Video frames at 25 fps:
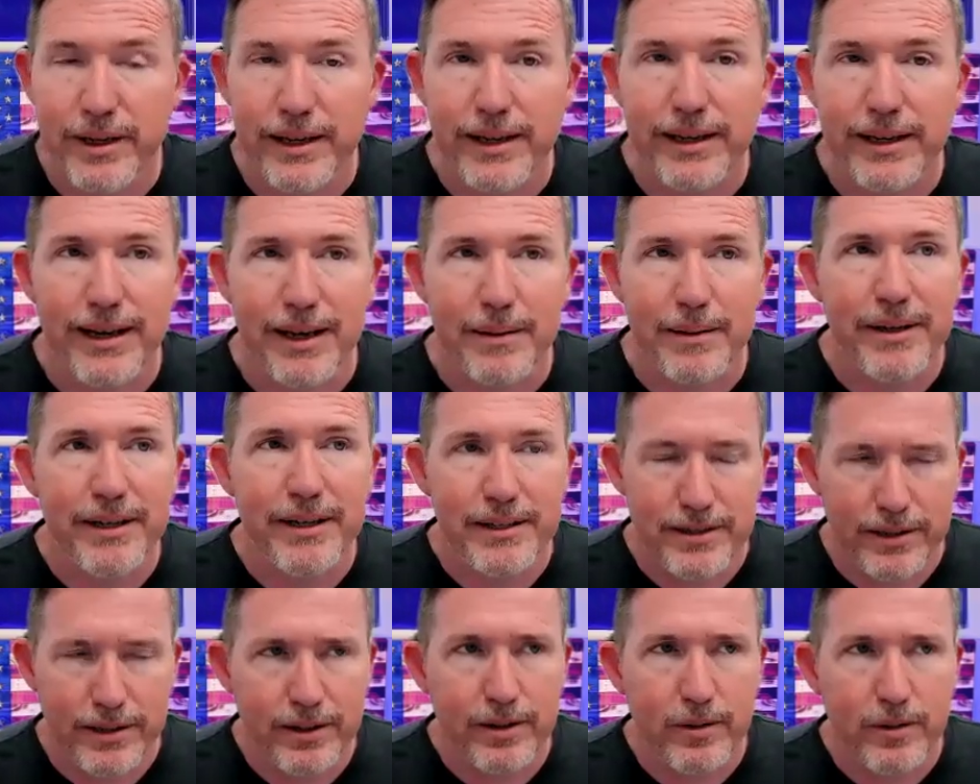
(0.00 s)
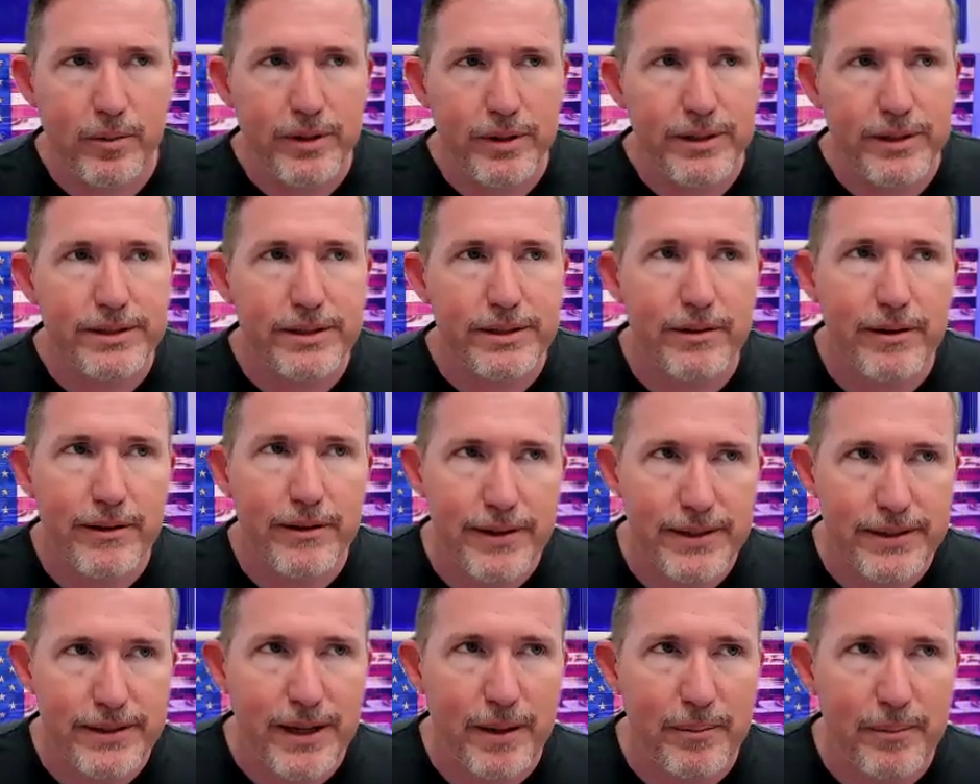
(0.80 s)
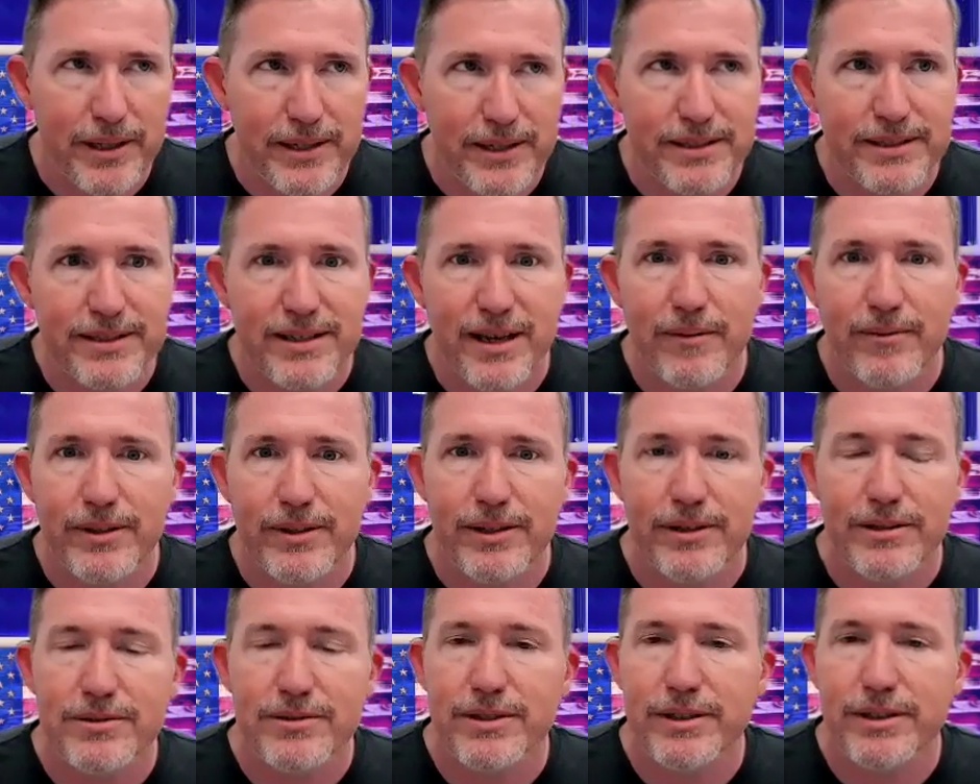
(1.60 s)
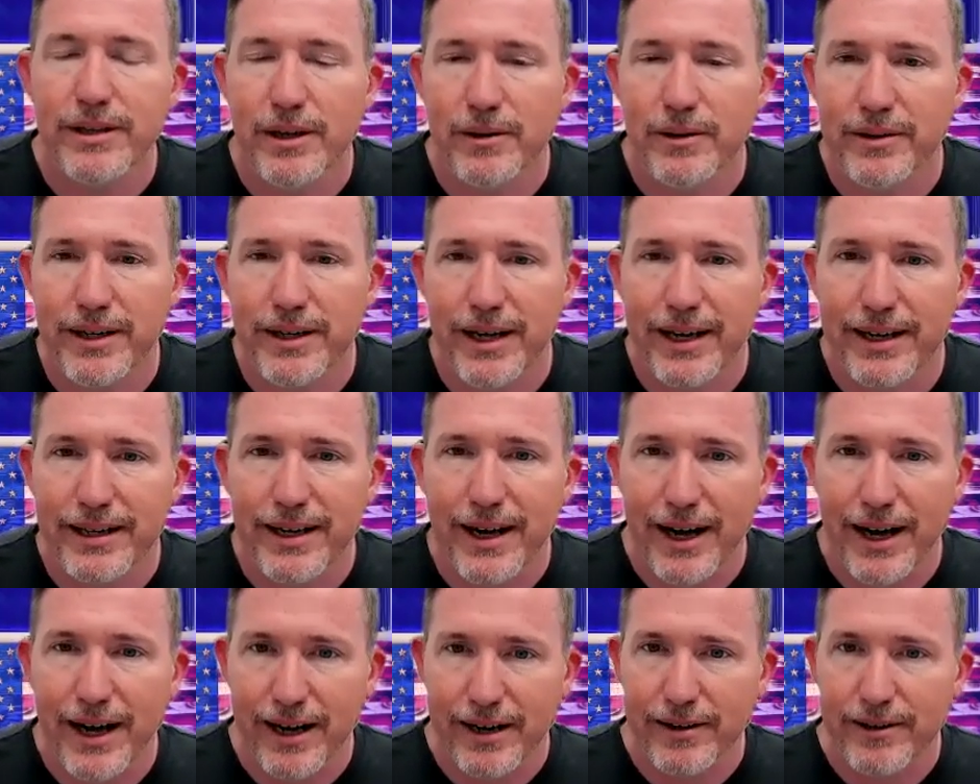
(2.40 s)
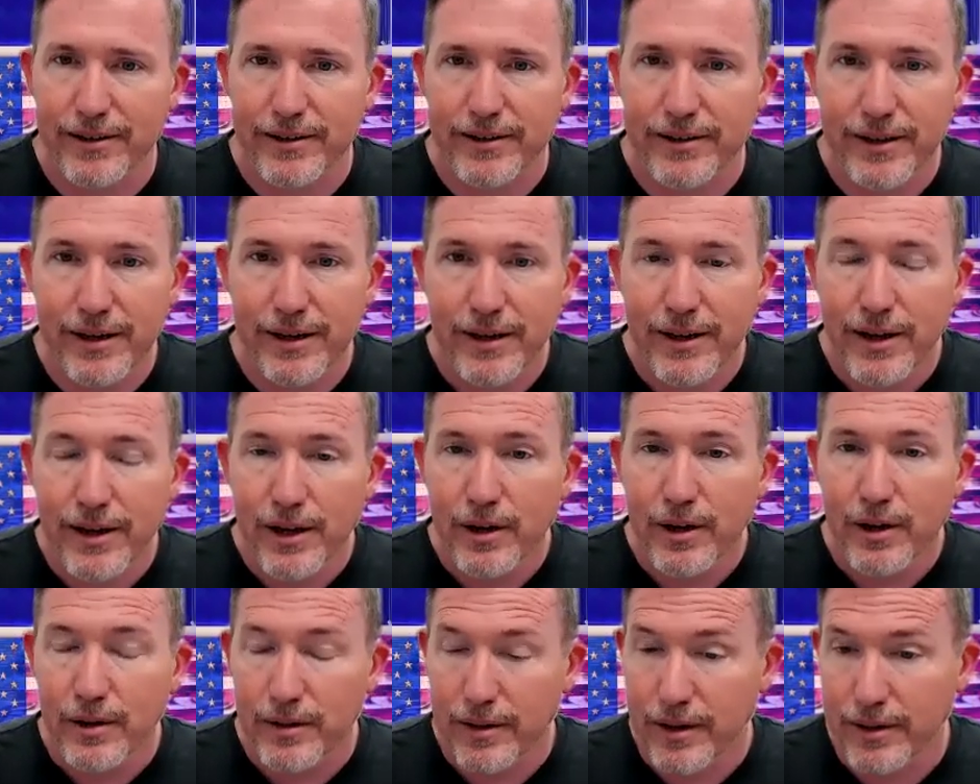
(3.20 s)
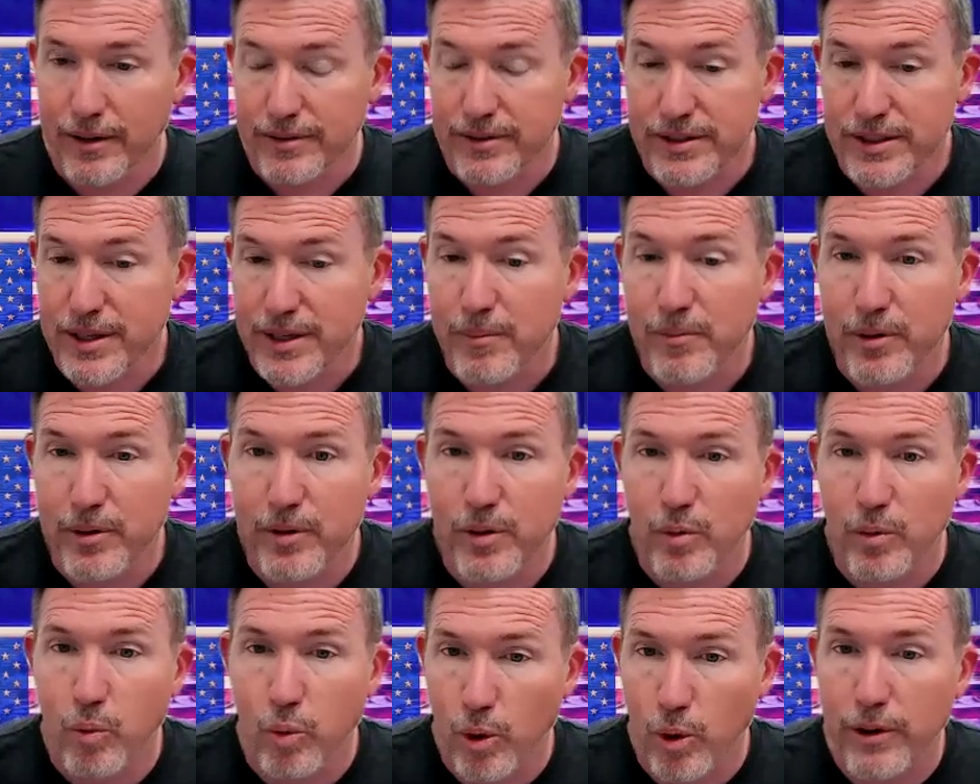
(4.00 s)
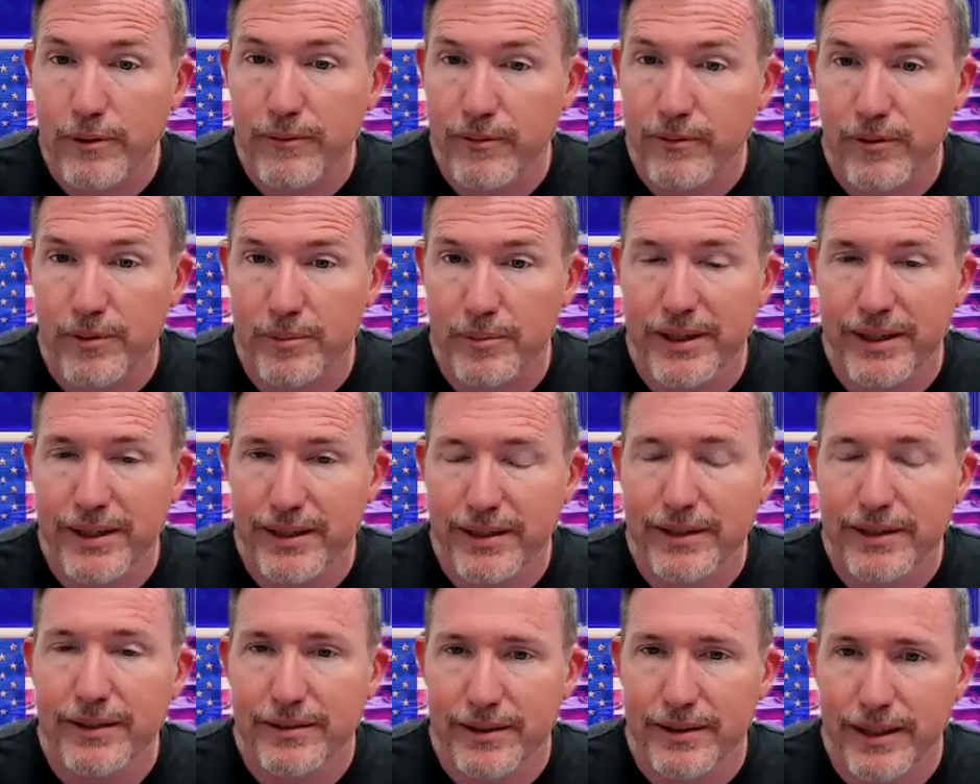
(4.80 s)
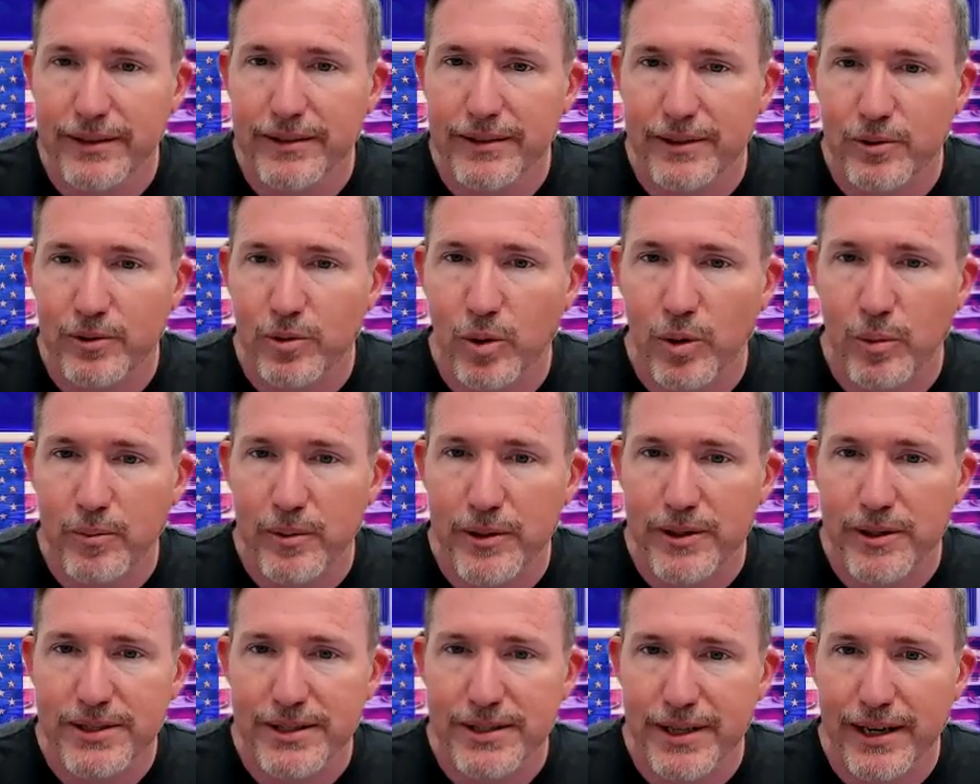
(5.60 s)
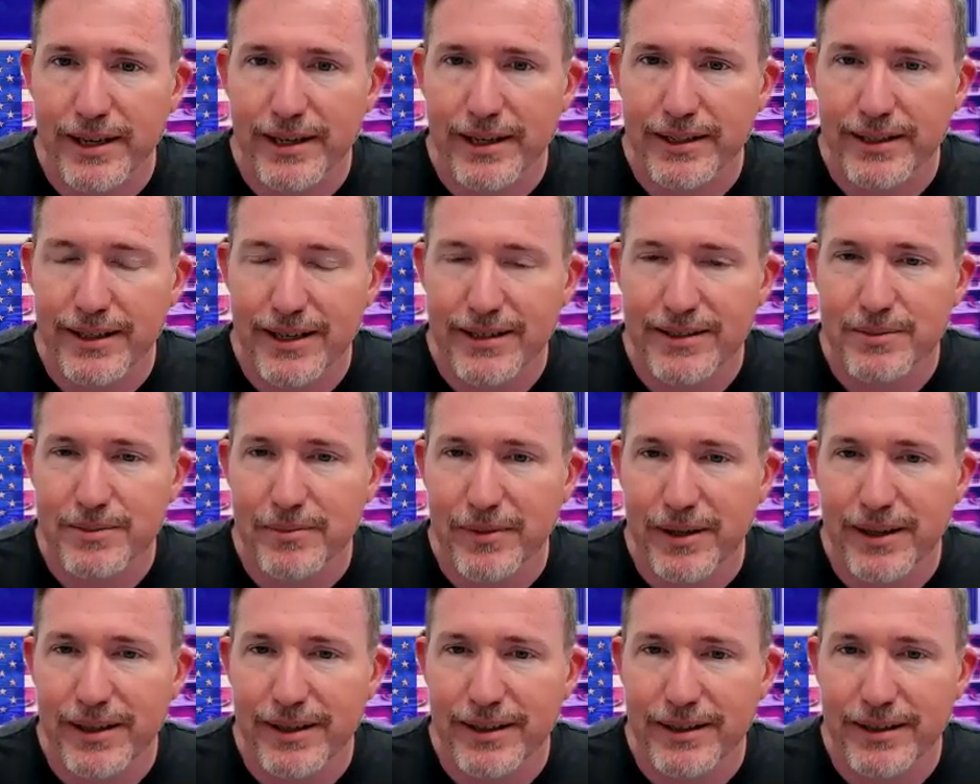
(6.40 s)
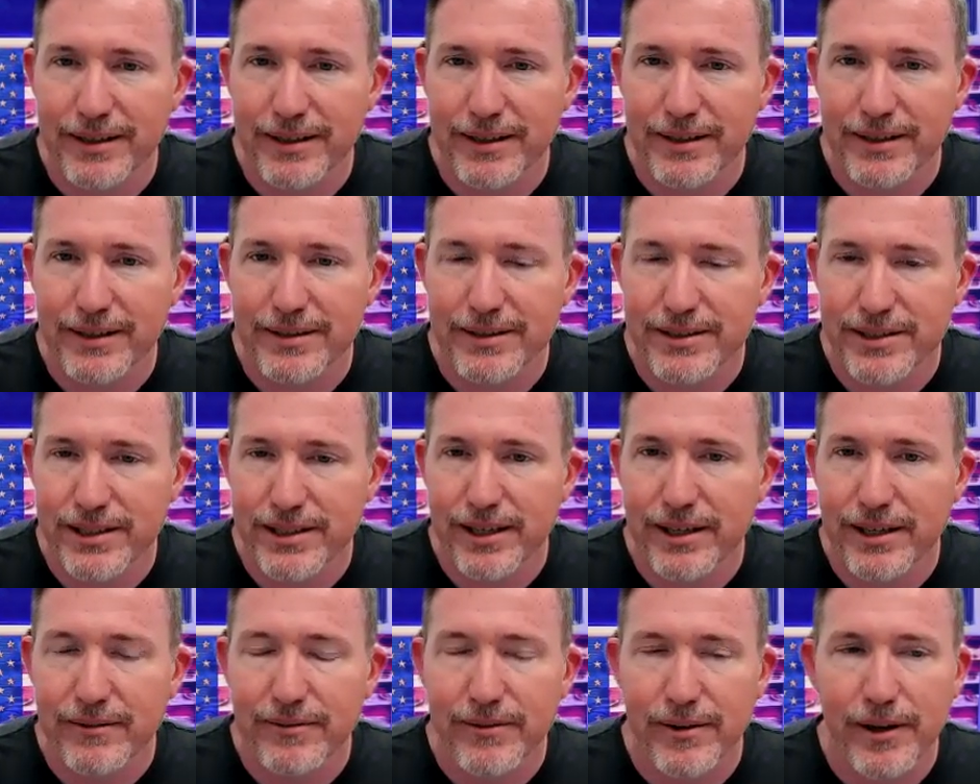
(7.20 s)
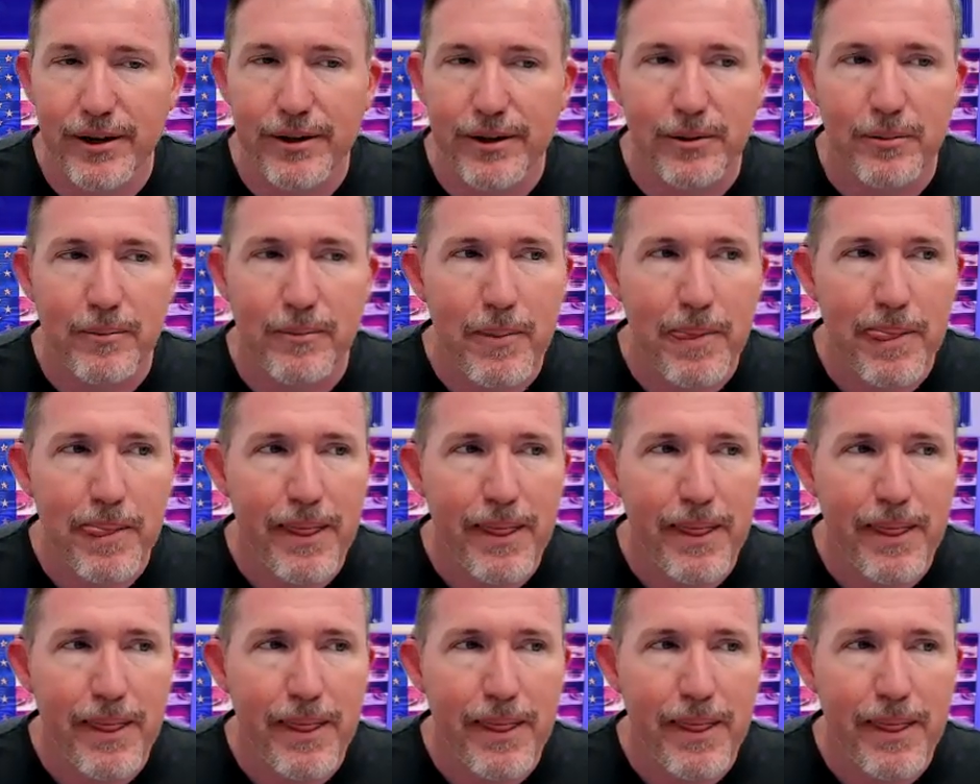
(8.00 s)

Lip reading: Yeah. I mean, we started this company 7 years ago, and I hired someone who worked for me in the corporate setting as my CFO,